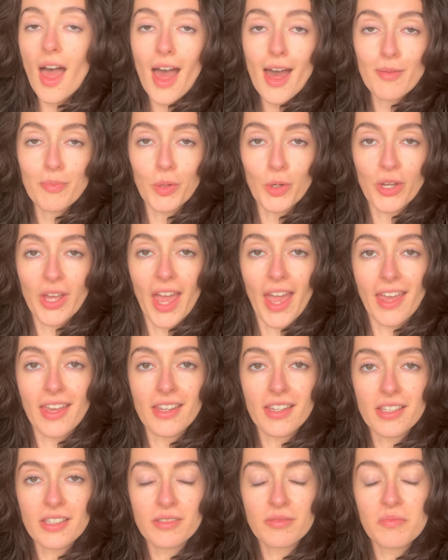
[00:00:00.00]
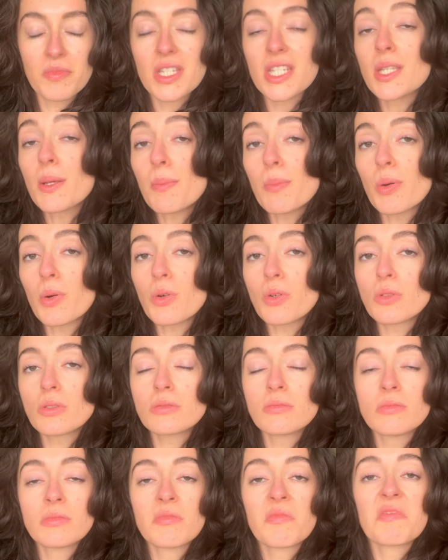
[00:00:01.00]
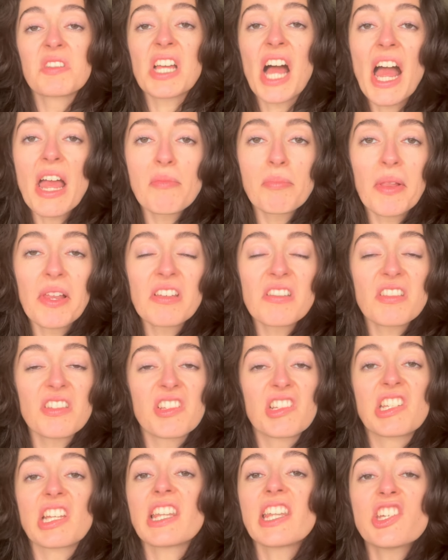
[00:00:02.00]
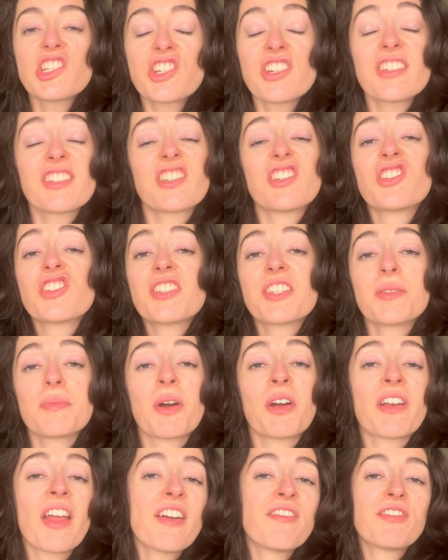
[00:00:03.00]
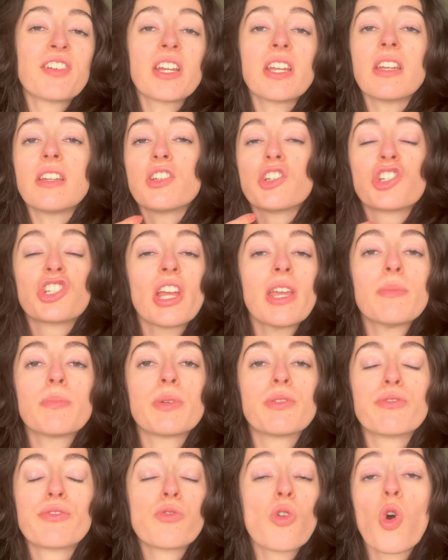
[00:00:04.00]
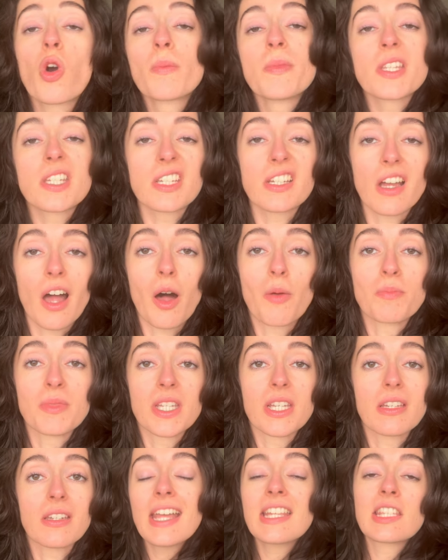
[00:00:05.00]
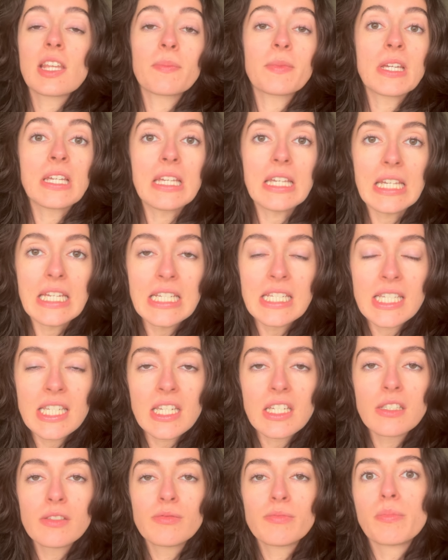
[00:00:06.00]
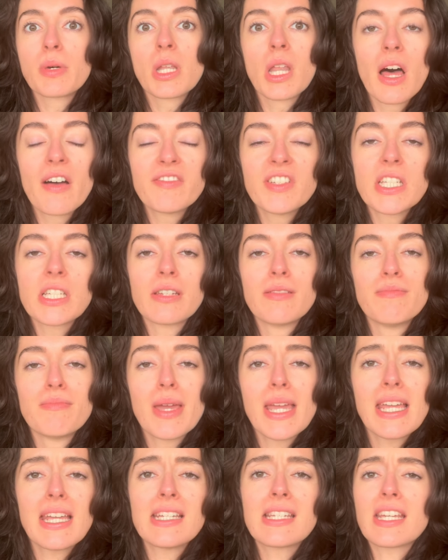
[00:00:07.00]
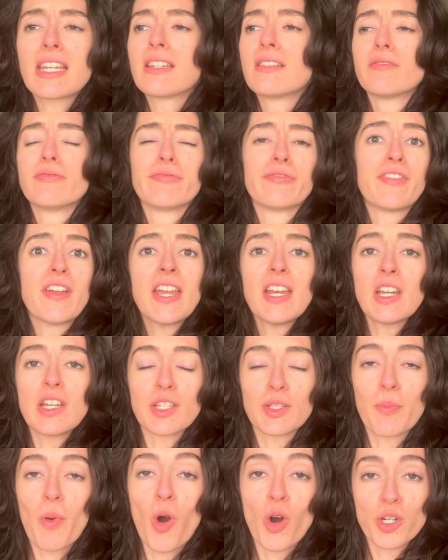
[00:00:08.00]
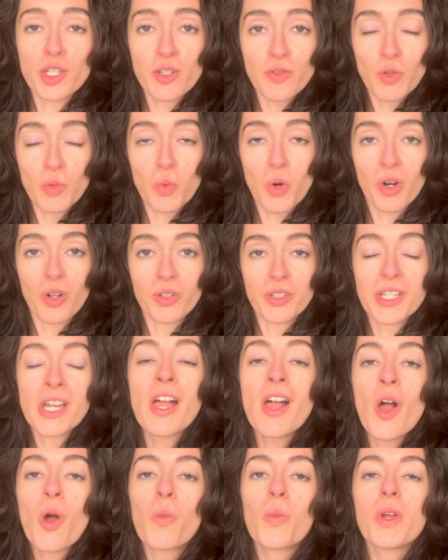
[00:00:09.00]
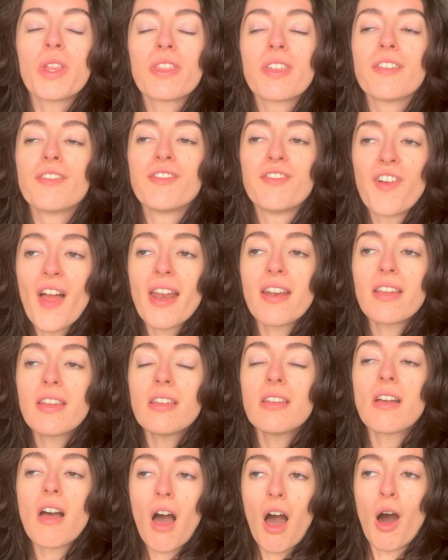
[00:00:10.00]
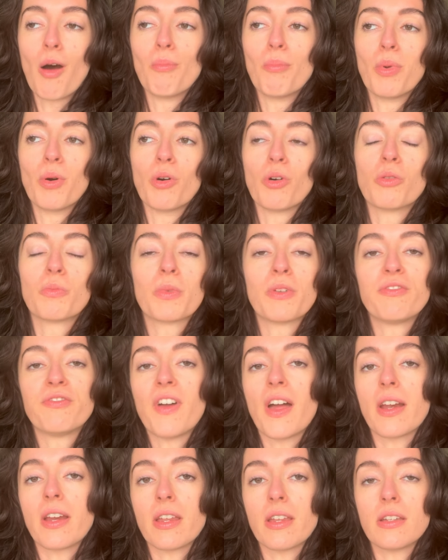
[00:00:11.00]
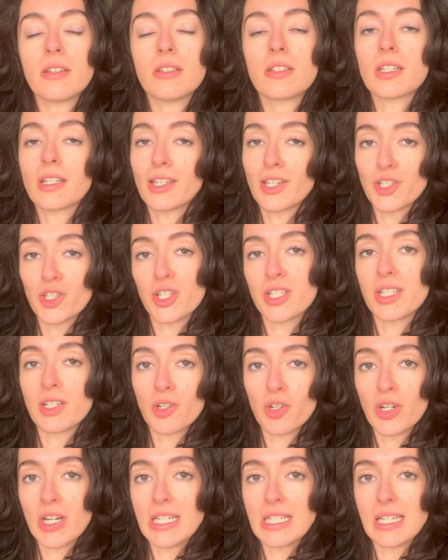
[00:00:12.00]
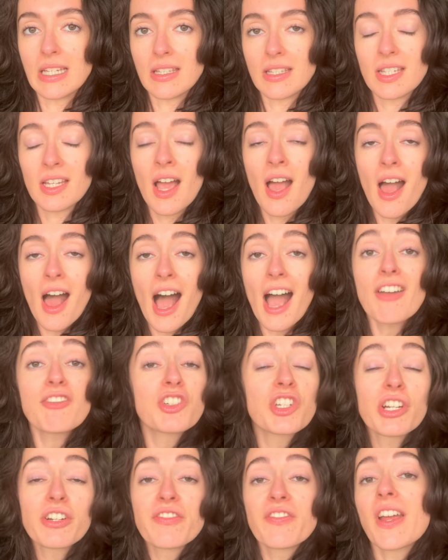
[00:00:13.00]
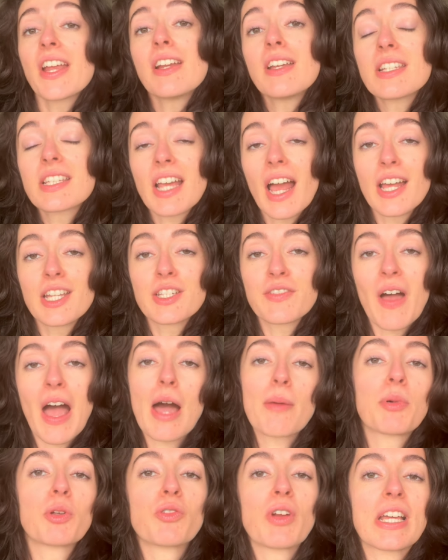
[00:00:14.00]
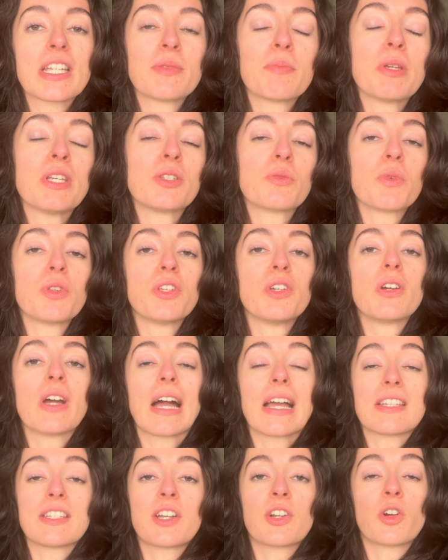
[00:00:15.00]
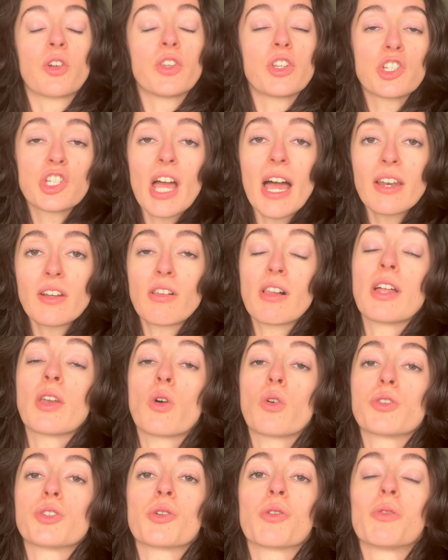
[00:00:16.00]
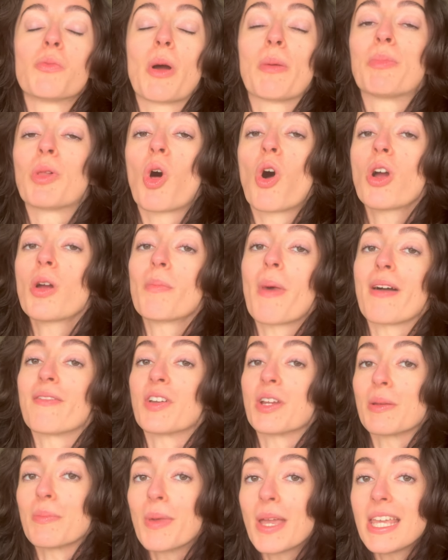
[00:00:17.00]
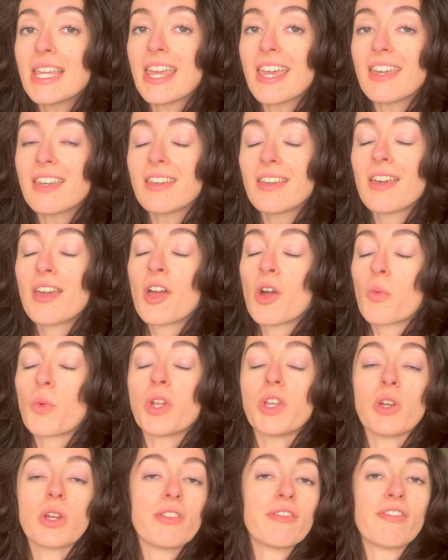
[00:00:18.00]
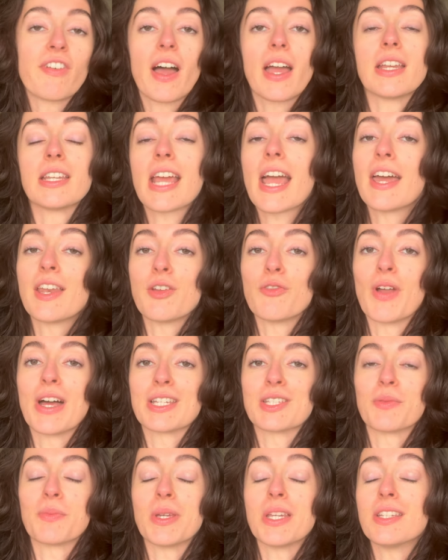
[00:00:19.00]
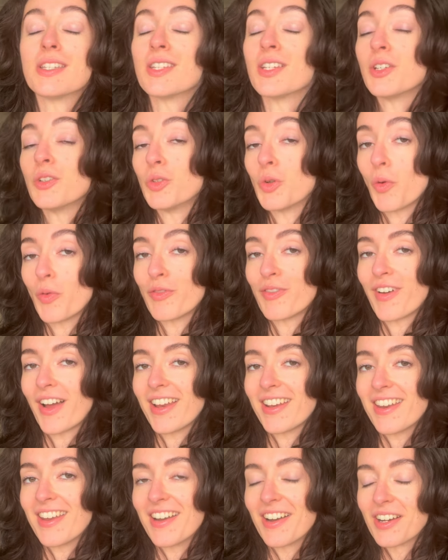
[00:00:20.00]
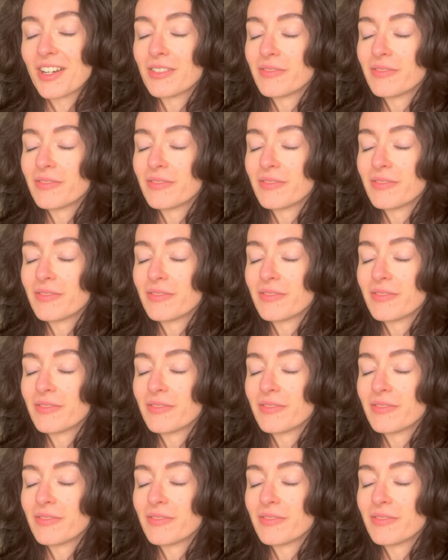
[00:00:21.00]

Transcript: Apple cake. Simple, timeless, delicious in just about every shape and form that it comes in. It's something eaten, beloved, and made in various parts of the world with very humble but very delicious ingredients. I've shared various kinds of apple recipes with you guys here on the channel and also on my blog, Maverick Baking, where you can find any recipes that you don't find here,